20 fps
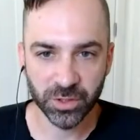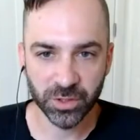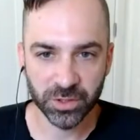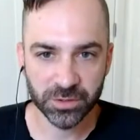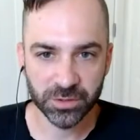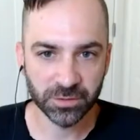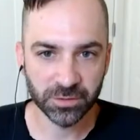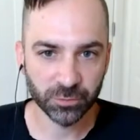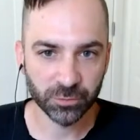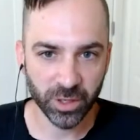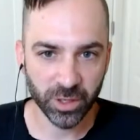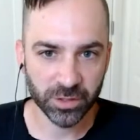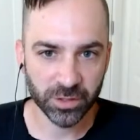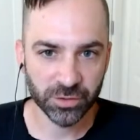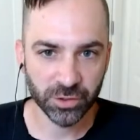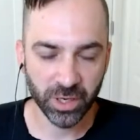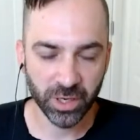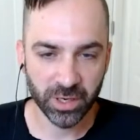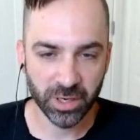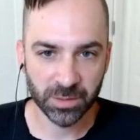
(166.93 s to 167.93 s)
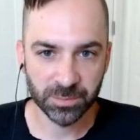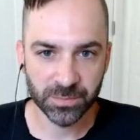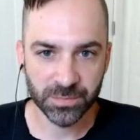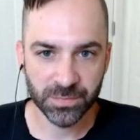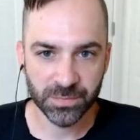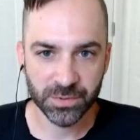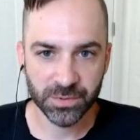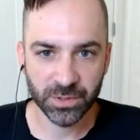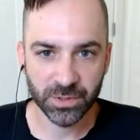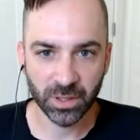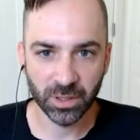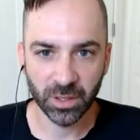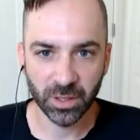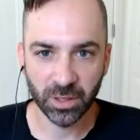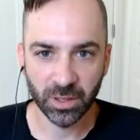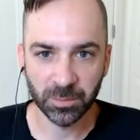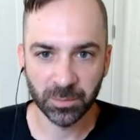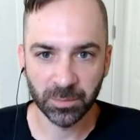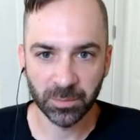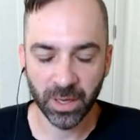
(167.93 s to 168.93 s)
Streets of Rage games.
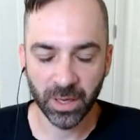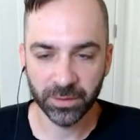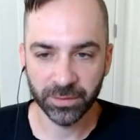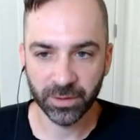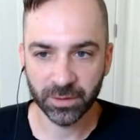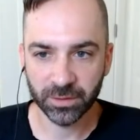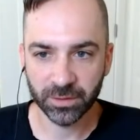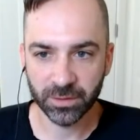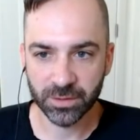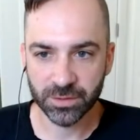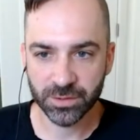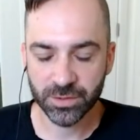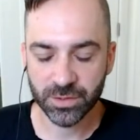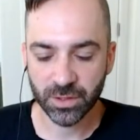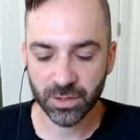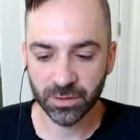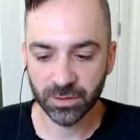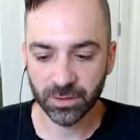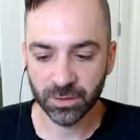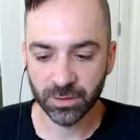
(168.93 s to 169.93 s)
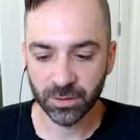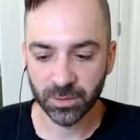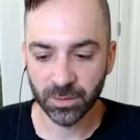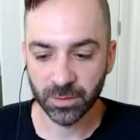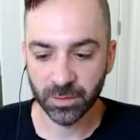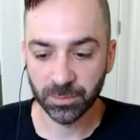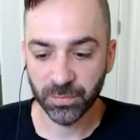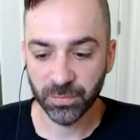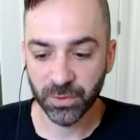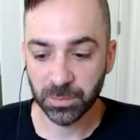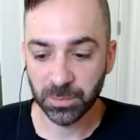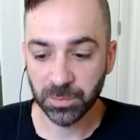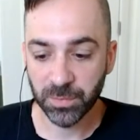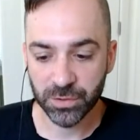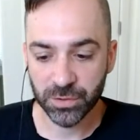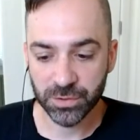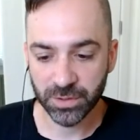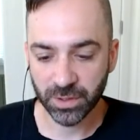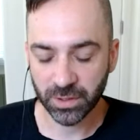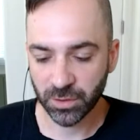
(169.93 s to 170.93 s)
Um, I think this the the music
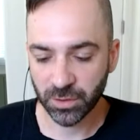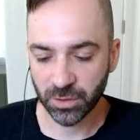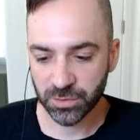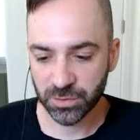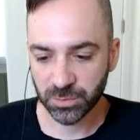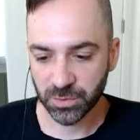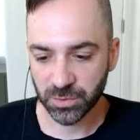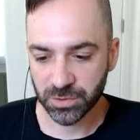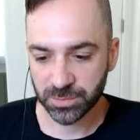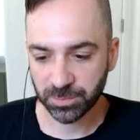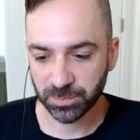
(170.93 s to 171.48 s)
in those was